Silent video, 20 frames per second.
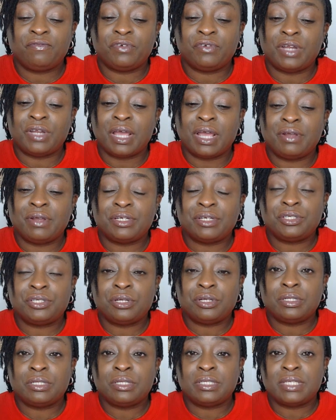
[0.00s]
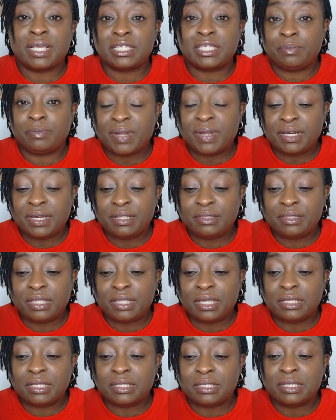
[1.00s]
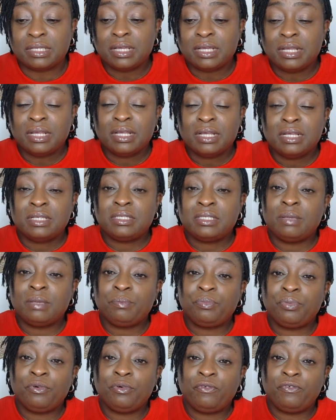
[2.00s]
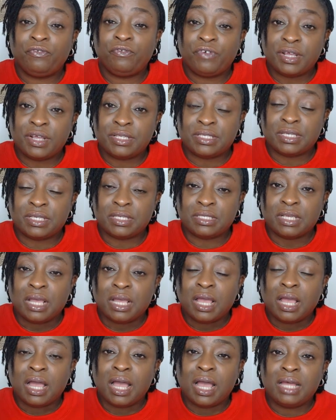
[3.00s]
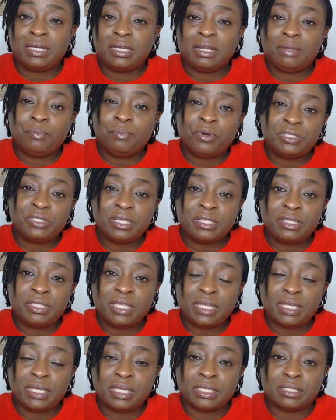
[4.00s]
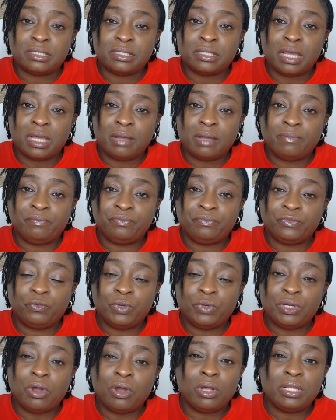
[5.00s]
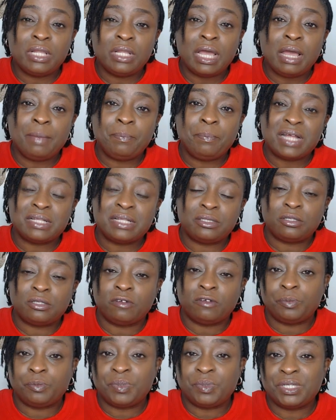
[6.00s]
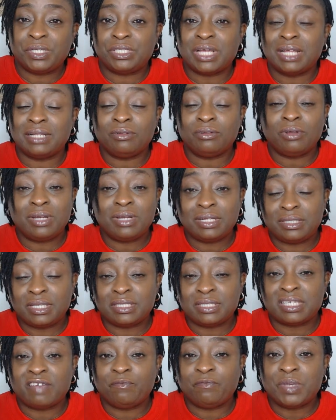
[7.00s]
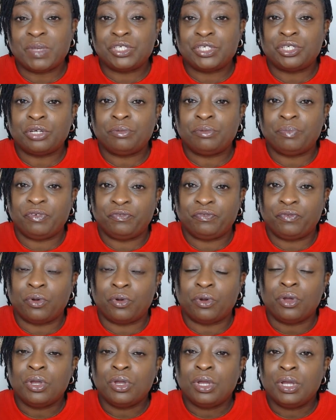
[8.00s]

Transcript: for directions, explaining things, simple phrases. And the important thing is, with other parts of speech and other things I've mentioned before,